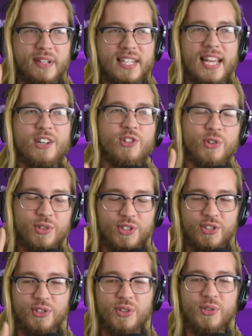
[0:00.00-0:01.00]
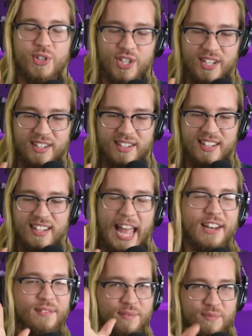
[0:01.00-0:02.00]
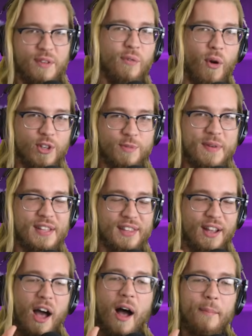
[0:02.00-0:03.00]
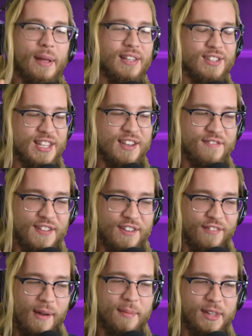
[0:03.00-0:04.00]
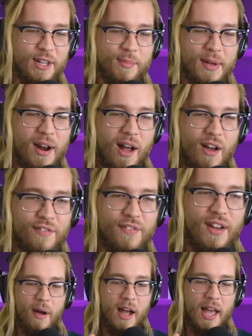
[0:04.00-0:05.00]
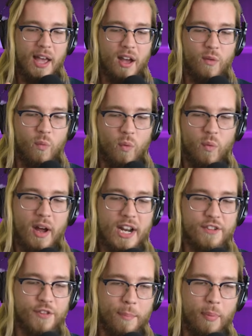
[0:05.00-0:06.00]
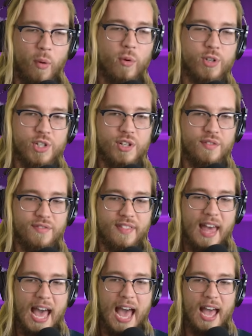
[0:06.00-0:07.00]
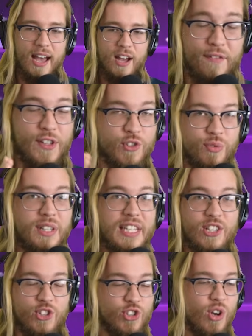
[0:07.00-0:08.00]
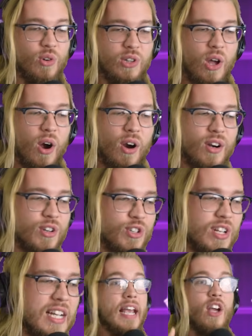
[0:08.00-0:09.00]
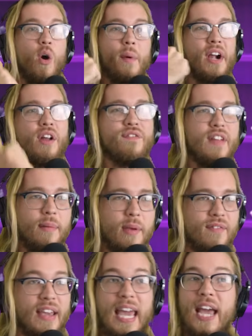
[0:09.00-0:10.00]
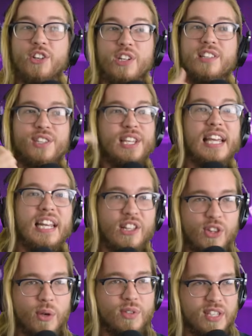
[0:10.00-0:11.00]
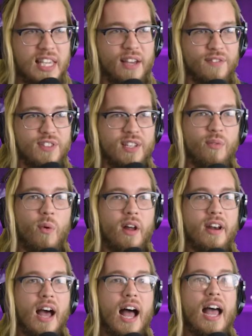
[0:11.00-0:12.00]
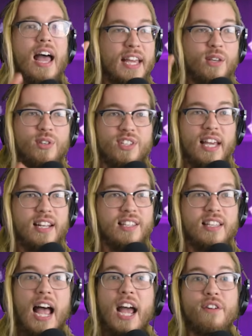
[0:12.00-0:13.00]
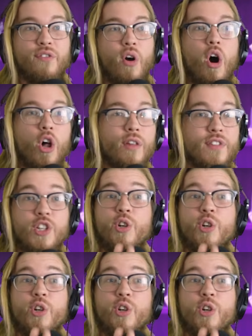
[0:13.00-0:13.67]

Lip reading: Potential solution, and roast me in the comments if I'm a little bit off, but what if a portion of that, if it's really so large, like going on family vacations, getting those gifts and whatnot that you set aside for all of the